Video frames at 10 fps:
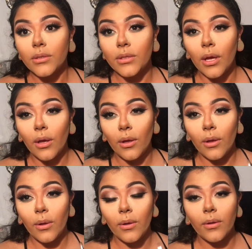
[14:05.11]

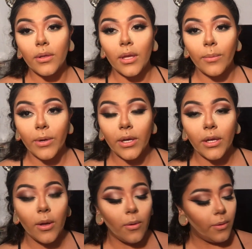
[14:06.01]
So then we're
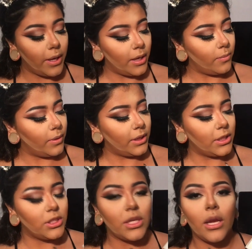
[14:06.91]
gonna go in with
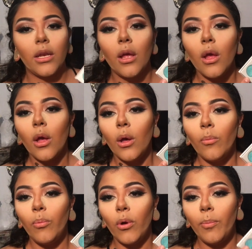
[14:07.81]
the shade
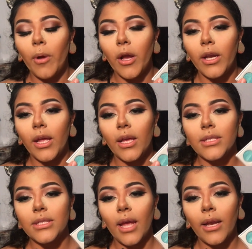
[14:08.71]
Pool Party.
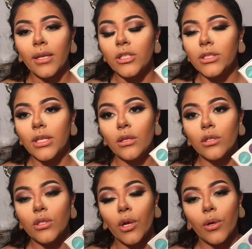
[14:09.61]
It's kind of just like
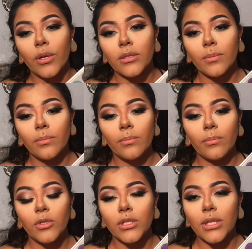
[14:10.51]
the turquoise,
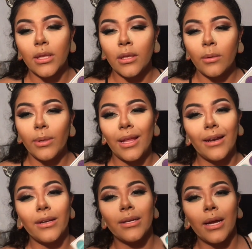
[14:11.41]
just a little bit
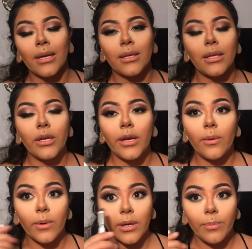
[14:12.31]
lighter and kind of glittery,
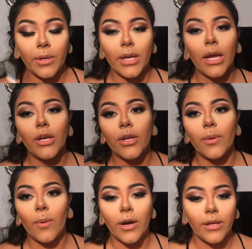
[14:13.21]
and we're gonna put it under
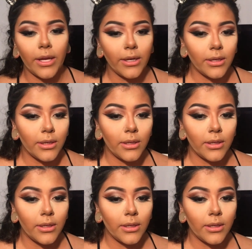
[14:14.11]
the waterline.